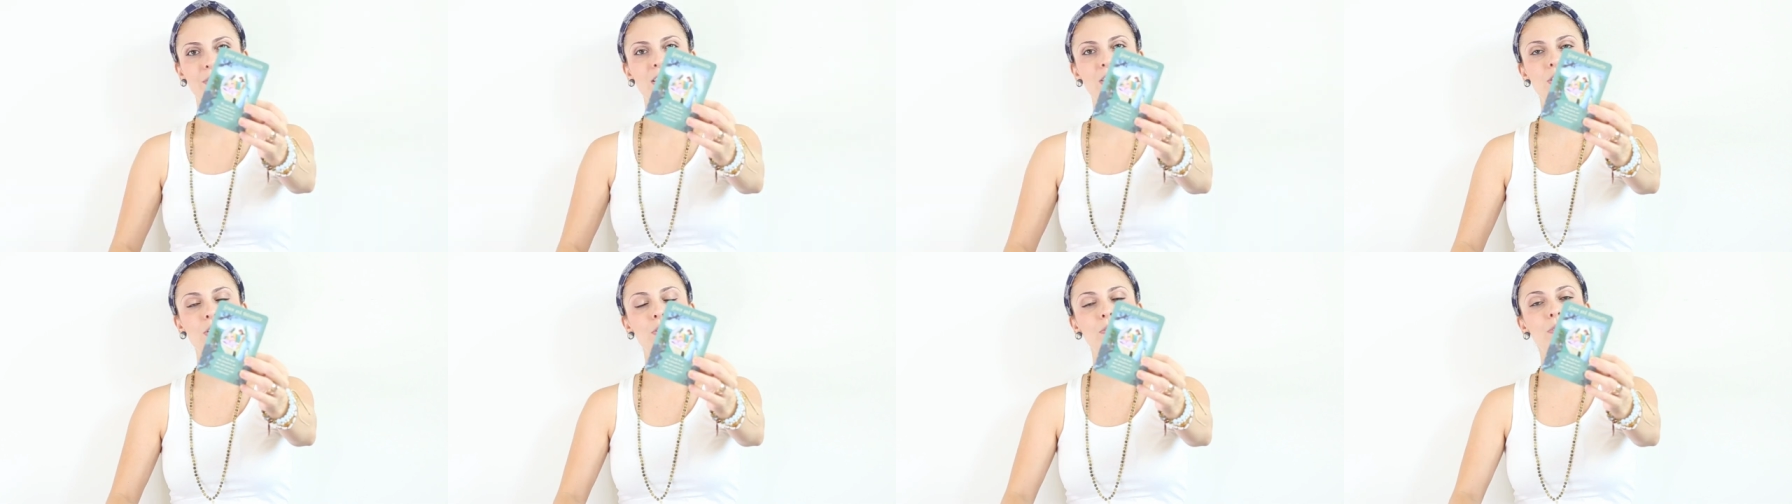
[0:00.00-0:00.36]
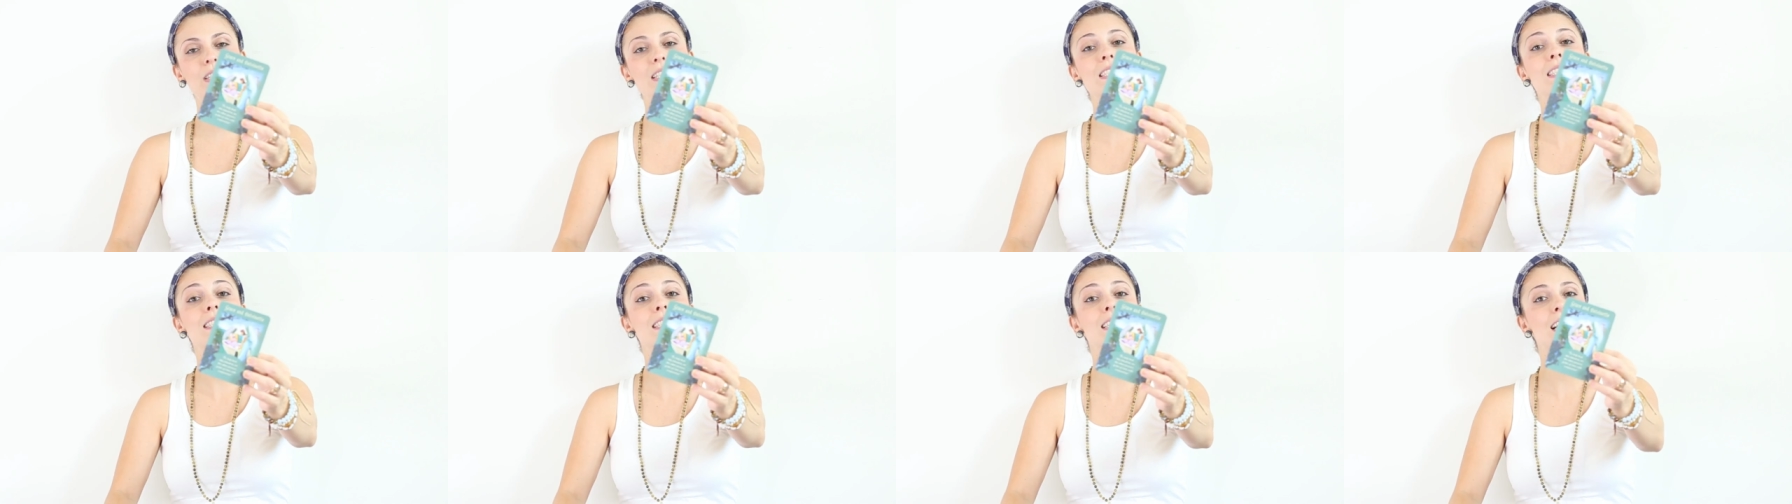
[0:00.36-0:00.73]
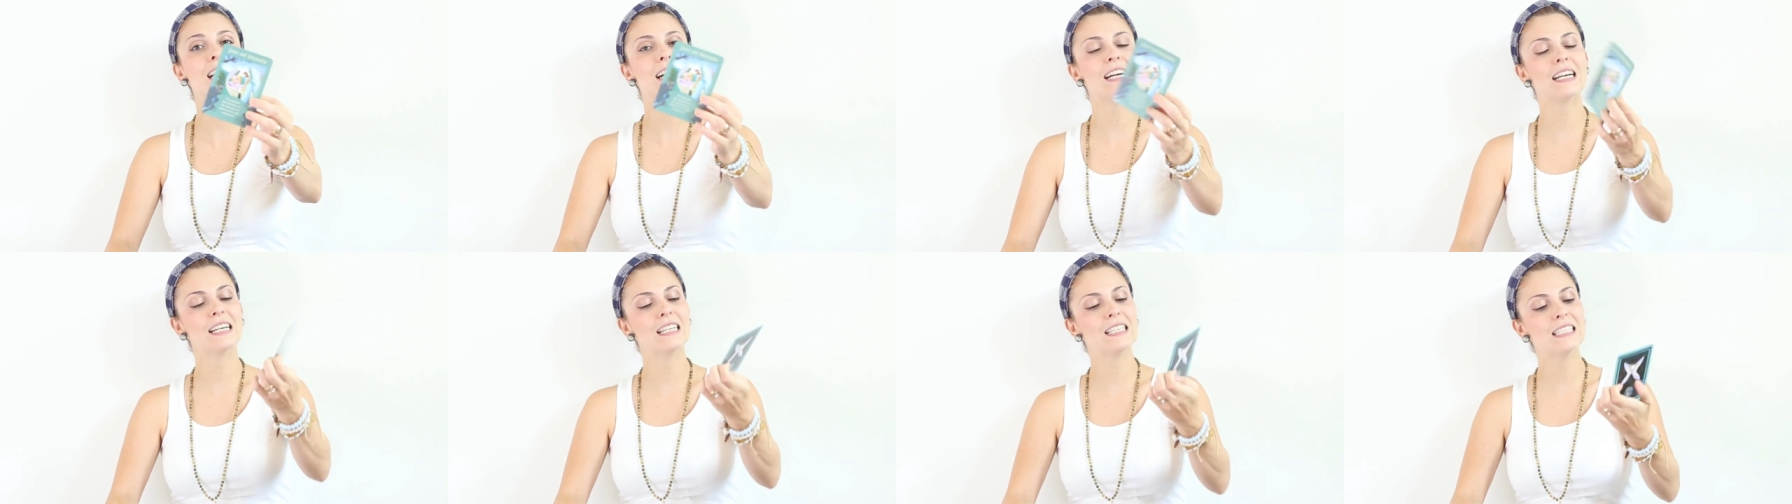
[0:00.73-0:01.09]
So this
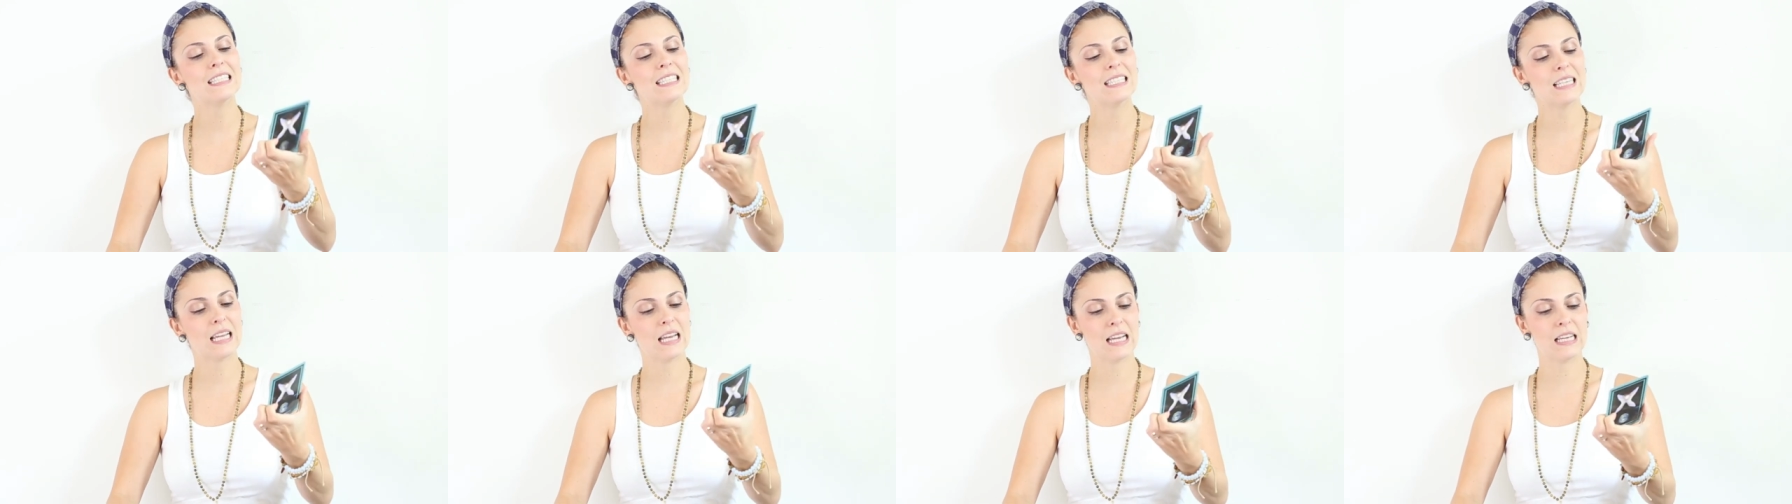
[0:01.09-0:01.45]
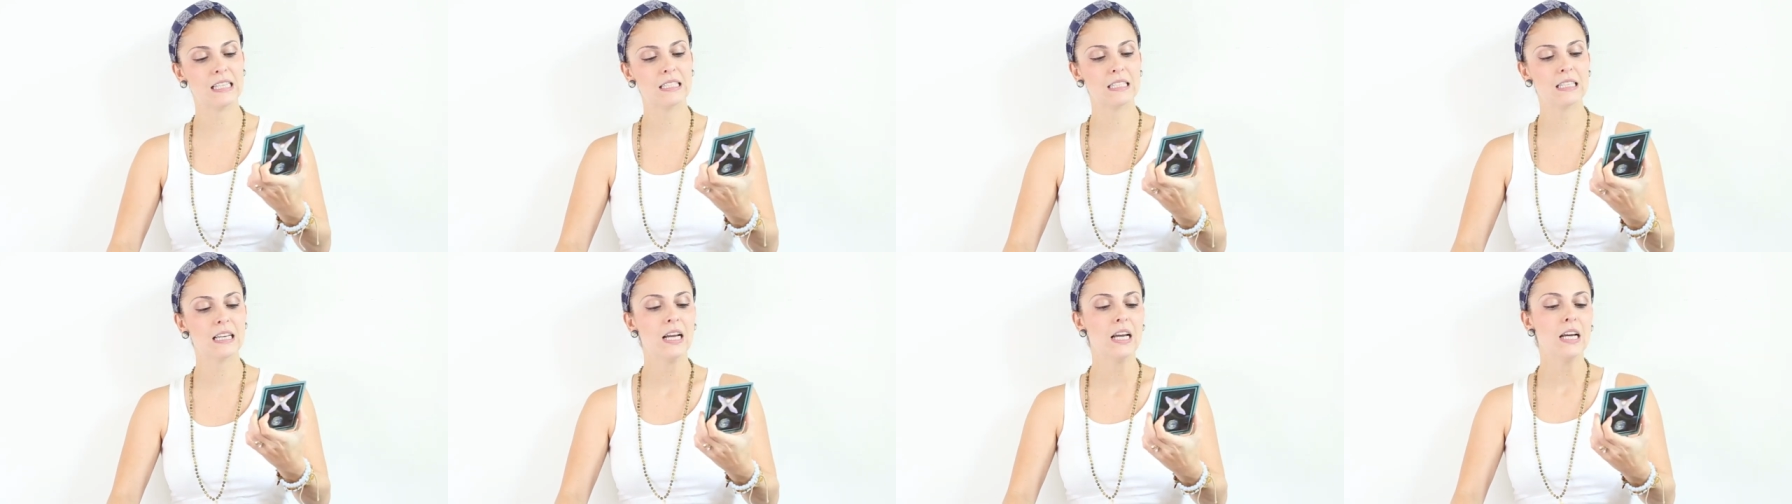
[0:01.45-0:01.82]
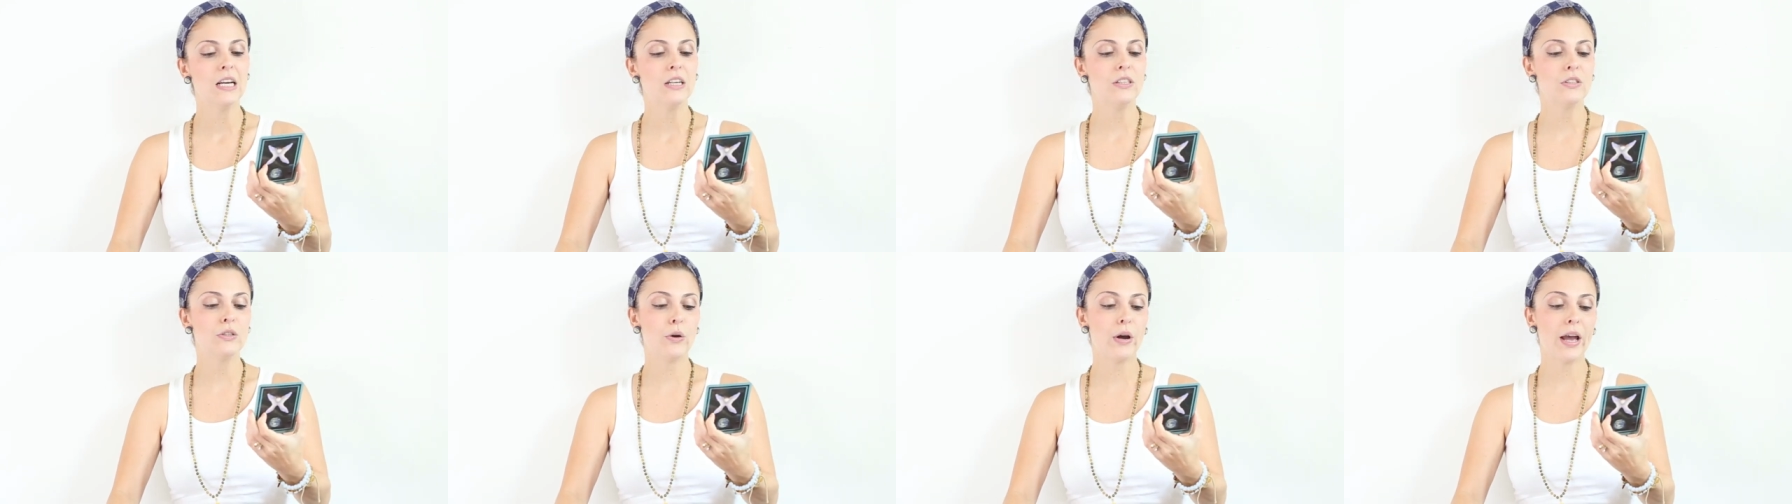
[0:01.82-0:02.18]
card says
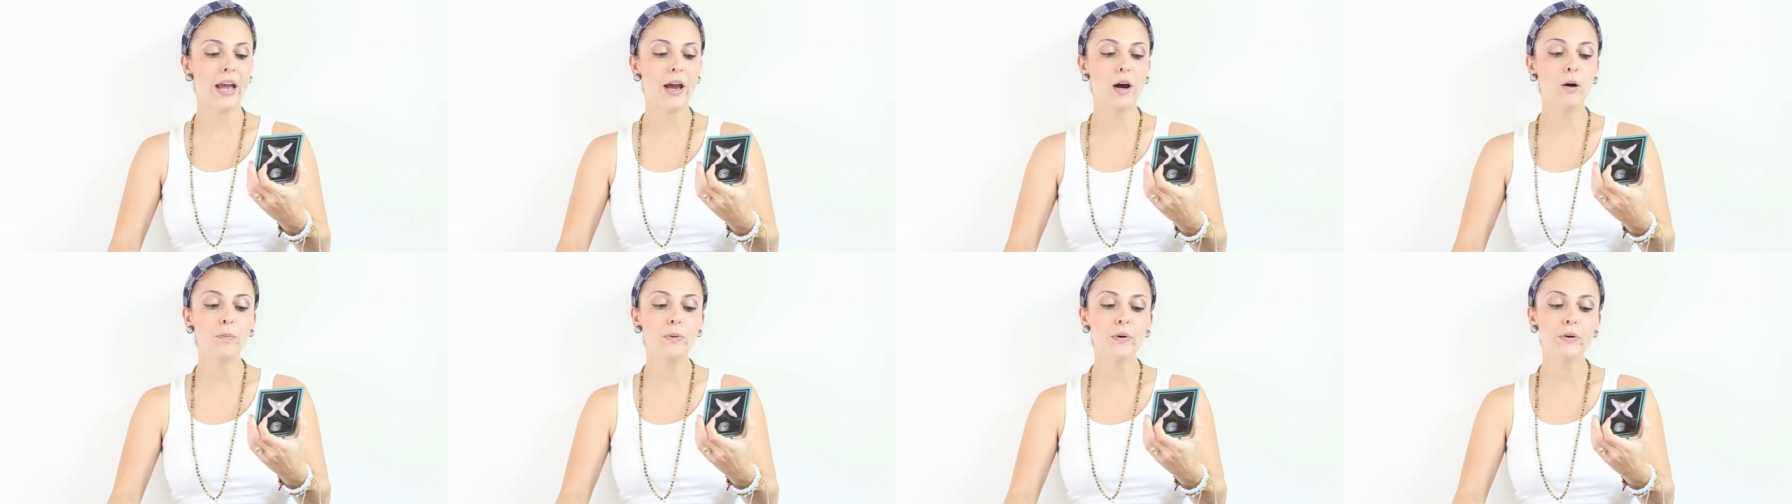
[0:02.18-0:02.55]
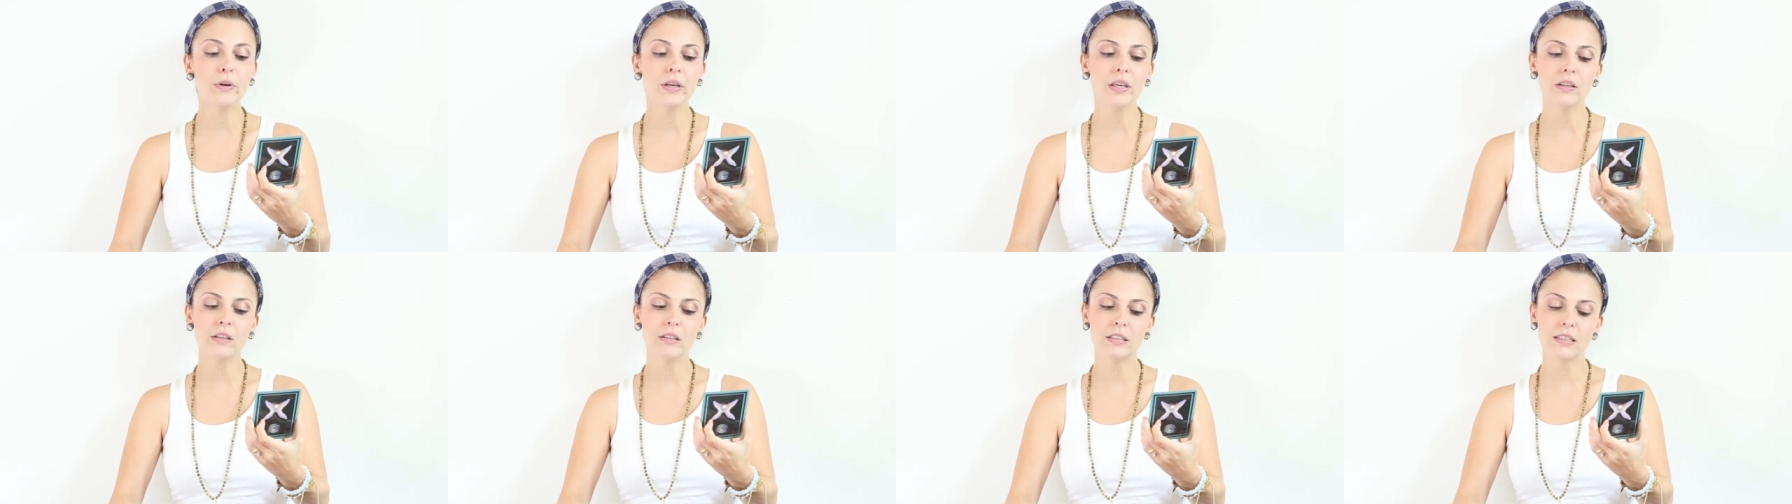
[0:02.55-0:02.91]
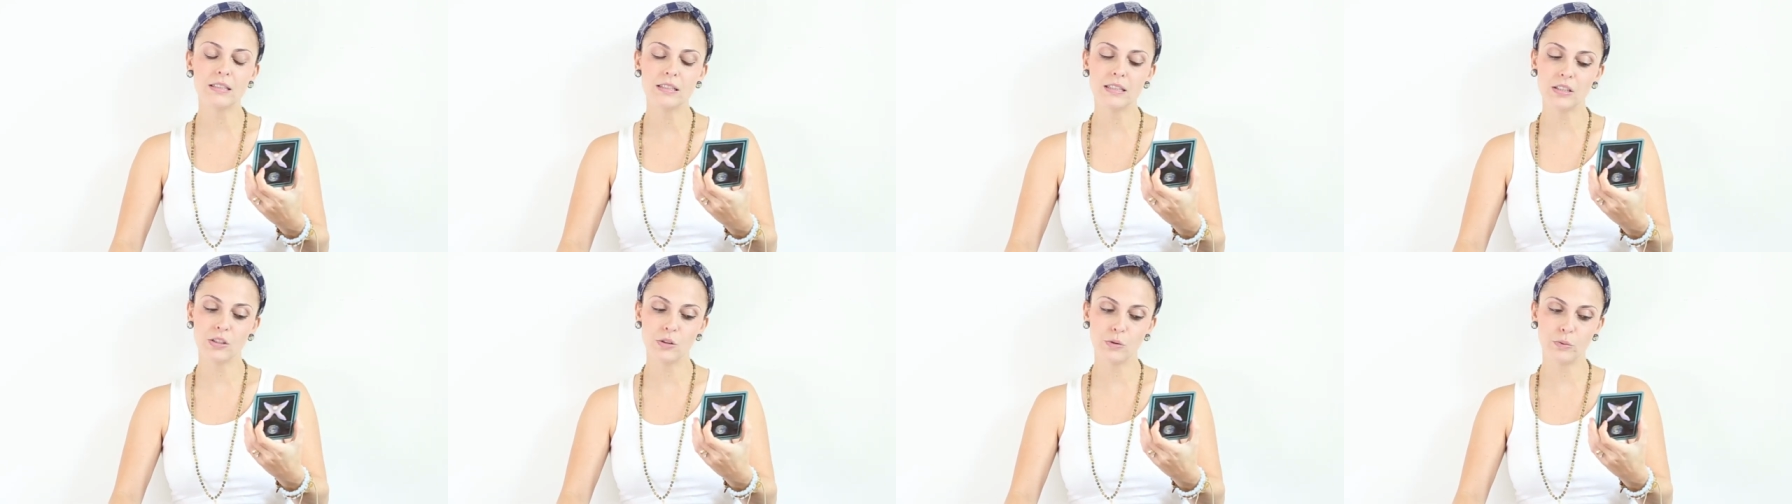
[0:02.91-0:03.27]
to help you heal the
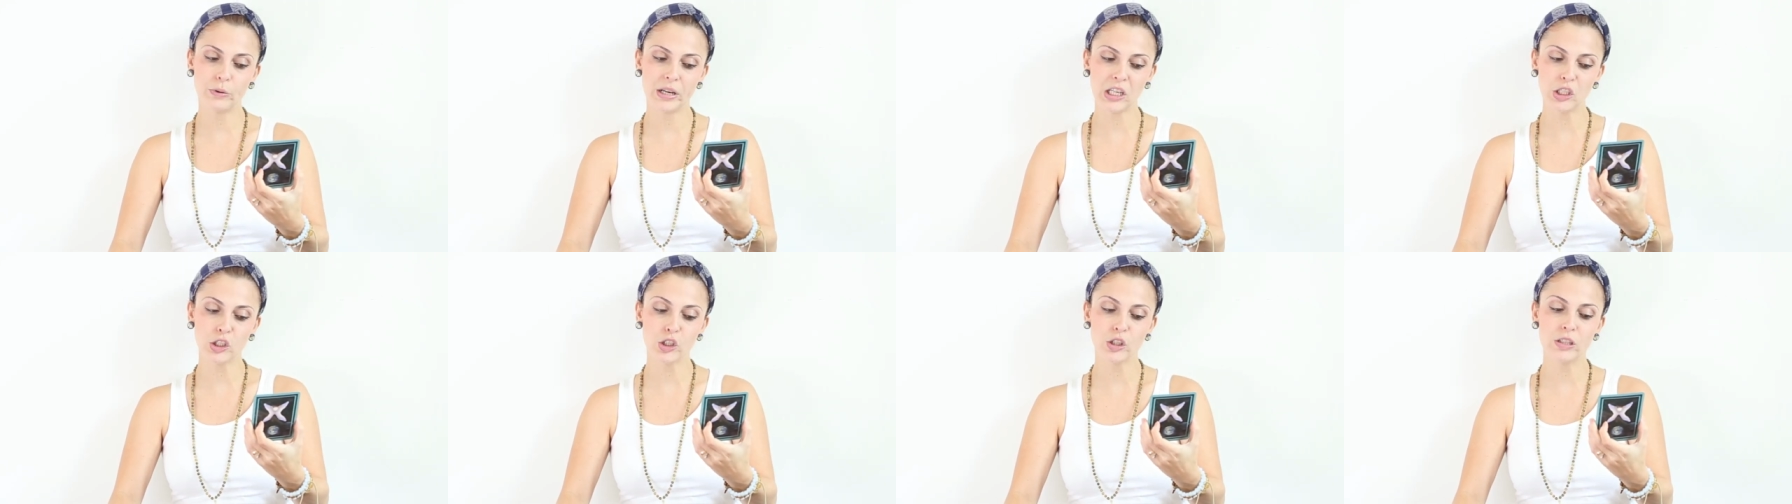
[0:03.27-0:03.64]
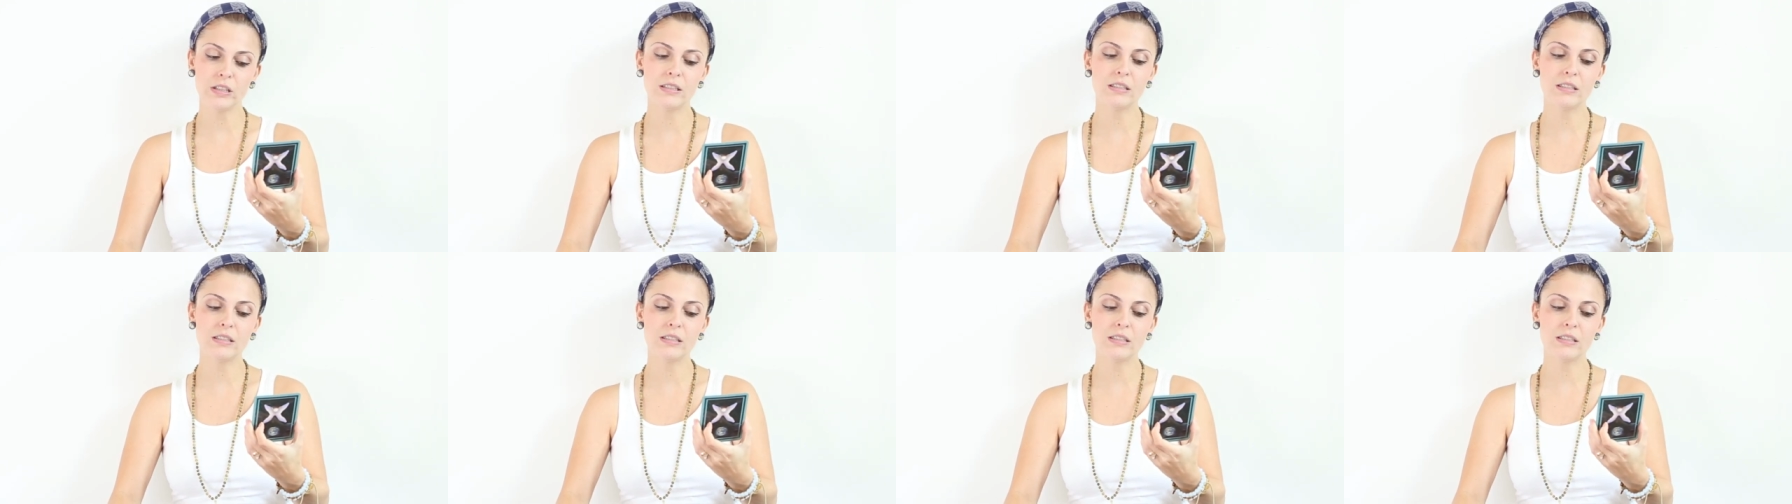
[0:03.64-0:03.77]
situation,